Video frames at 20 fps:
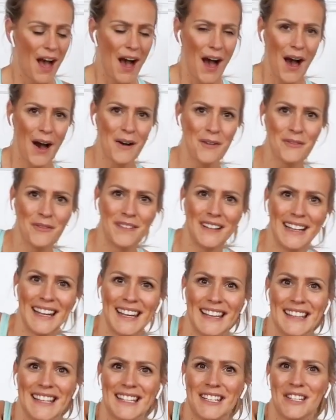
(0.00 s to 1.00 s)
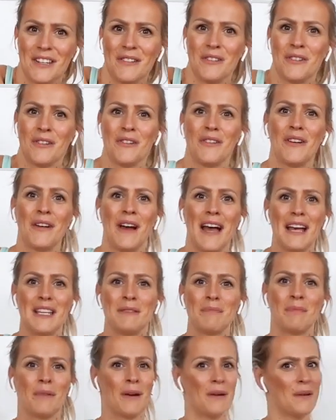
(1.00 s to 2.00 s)
Hopefully this tutorial
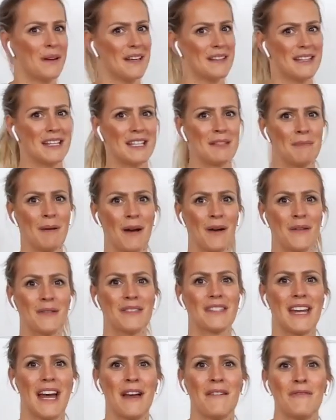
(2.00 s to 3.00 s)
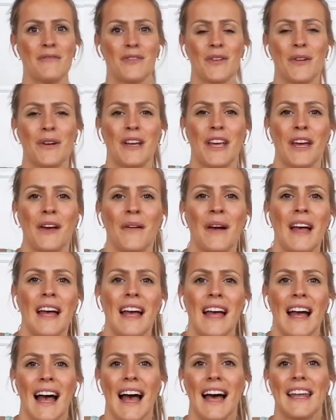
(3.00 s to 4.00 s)
has broken this pose down for you
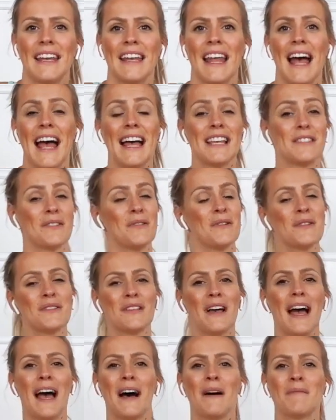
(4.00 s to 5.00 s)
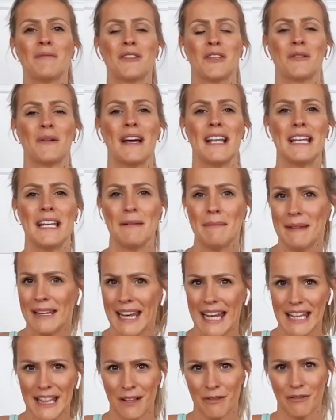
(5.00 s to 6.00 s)
and has also helped to
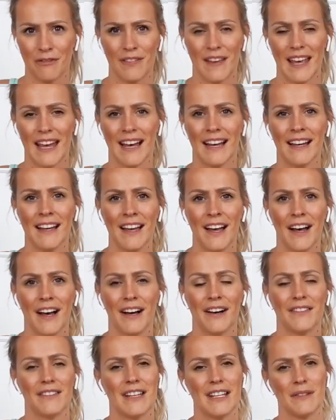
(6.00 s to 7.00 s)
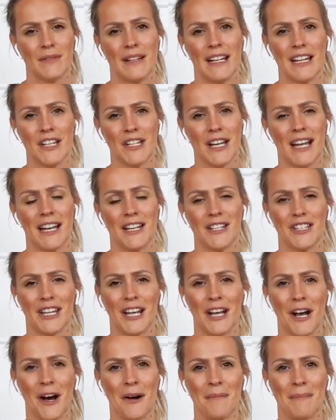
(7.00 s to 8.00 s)
eliminate the fear of these really
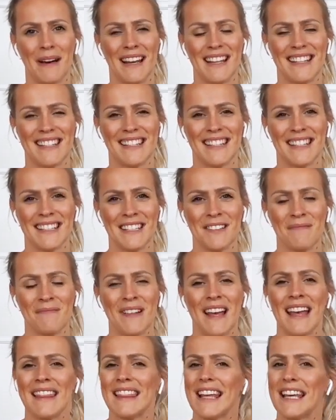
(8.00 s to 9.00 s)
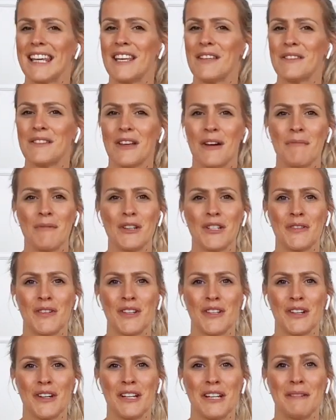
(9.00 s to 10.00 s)
challenging arm balances. Thank you so much
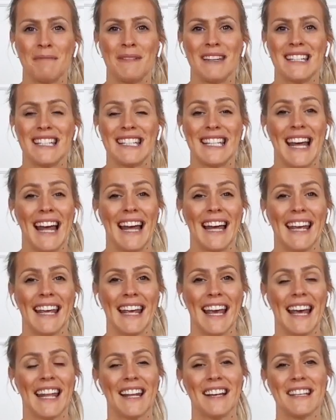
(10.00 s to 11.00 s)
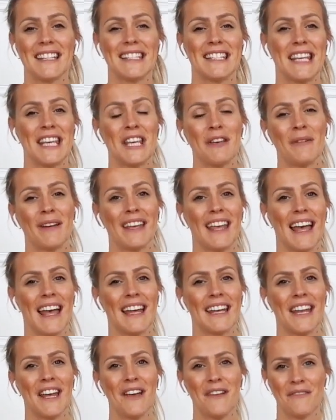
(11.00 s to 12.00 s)
for joining me today, and I'll see you
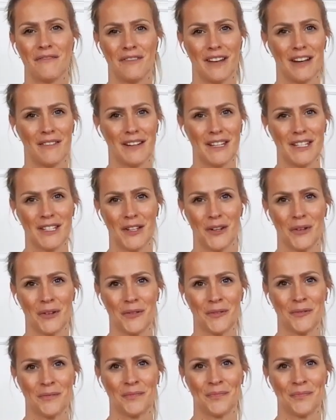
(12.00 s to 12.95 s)
again very soon.